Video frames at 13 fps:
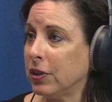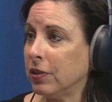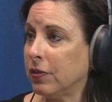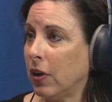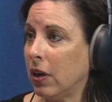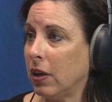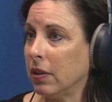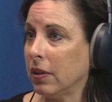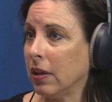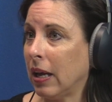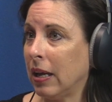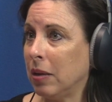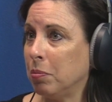of all,
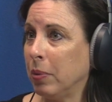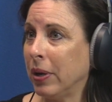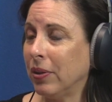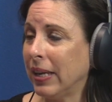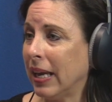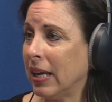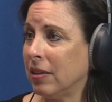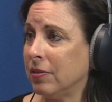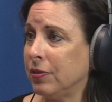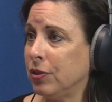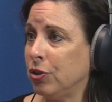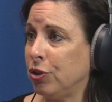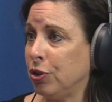we only
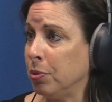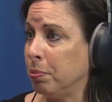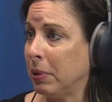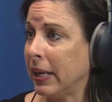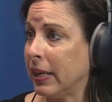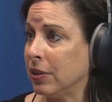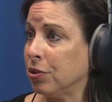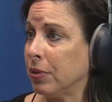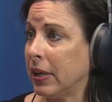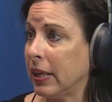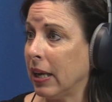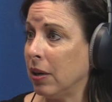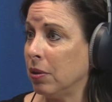have two plans
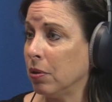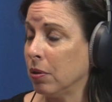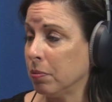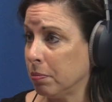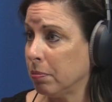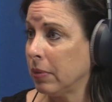right now. Mm-hmm.